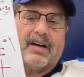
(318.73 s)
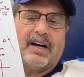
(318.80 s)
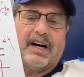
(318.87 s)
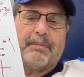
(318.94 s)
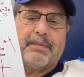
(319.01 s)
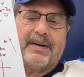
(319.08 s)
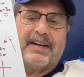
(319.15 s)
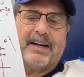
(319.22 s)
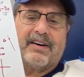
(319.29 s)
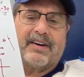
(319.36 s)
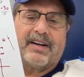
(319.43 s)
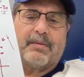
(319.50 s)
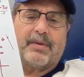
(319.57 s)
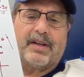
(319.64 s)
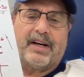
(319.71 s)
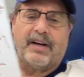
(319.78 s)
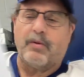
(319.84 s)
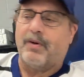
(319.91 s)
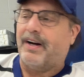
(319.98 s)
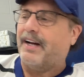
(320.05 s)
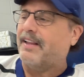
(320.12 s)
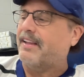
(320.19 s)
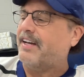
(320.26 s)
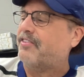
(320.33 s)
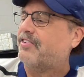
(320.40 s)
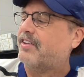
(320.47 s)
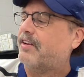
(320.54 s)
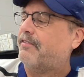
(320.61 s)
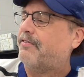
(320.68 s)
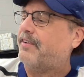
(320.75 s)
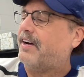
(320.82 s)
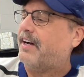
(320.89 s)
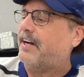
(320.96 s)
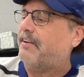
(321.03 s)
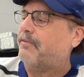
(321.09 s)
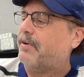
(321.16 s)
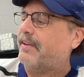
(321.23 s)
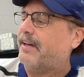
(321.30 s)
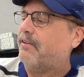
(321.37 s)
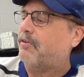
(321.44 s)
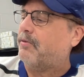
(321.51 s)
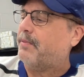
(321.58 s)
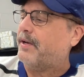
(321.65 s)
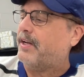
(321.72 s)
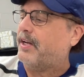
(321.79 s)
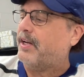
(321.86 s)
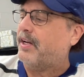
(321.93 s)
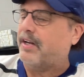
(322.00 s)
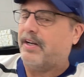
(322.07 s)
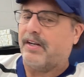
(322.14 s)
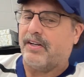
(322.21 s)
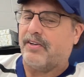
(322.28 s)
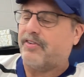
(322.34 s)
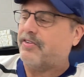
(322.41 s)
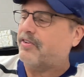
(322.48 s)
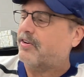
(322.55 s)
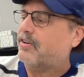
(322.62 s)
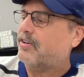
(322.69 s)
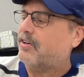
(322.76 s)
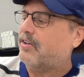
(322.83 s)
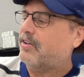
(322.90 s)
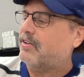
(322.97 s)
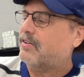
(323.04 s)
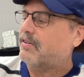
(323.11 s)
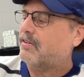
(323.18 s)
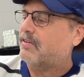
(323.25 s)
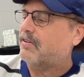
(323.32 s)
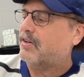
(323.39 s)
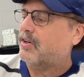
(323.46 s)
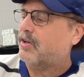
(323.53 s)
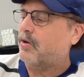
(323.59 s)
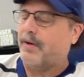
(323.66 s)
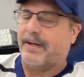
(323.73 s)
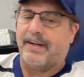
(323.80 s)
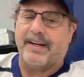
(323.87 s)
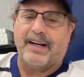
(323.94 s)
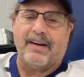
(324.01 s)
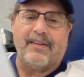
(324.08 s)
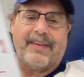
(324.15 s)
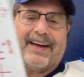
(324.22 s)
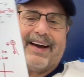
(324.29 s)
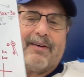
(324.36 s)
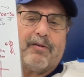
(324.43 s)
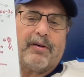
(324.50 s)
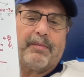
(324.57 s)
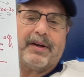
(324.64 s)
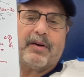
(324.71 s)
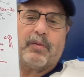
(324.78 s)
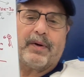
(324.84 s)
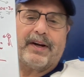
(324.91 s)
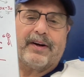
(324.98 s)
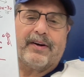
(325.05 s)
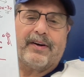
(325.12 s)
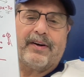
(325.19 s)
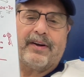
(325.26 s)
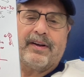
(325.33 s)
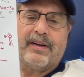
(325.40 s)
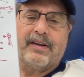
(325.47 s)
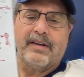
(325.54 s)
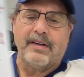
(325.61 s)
Up and down a number line y less than 5, well, that would be a circle going down. That would be weird.